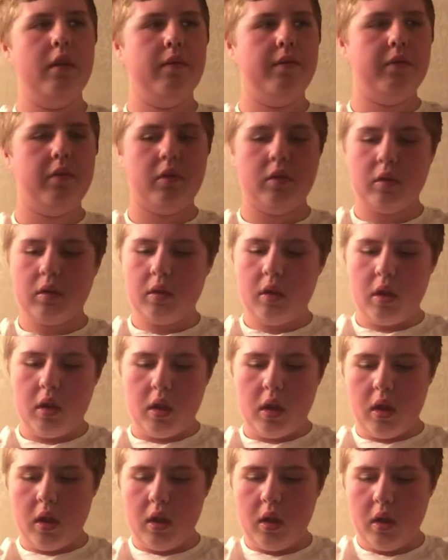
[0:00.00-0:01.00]

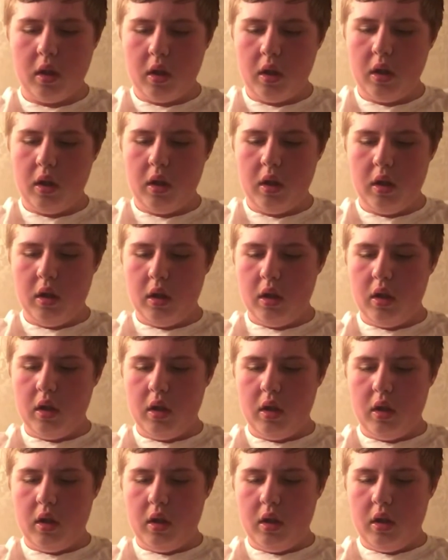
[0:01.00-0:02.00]

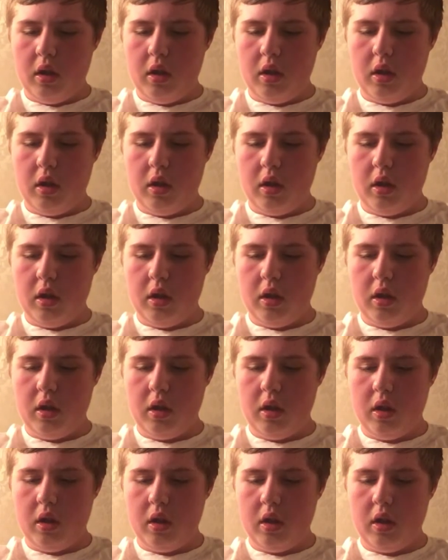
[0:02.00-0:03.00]

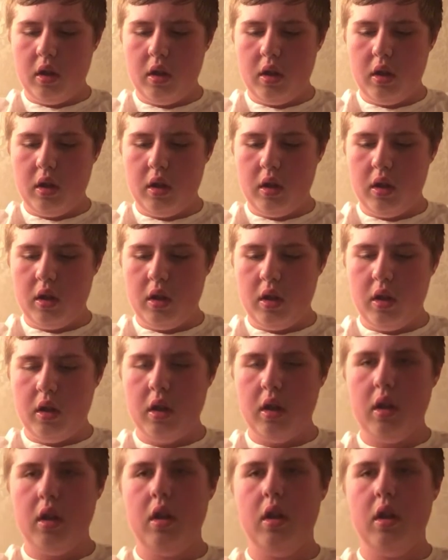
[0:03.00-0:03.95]
(no one is talking)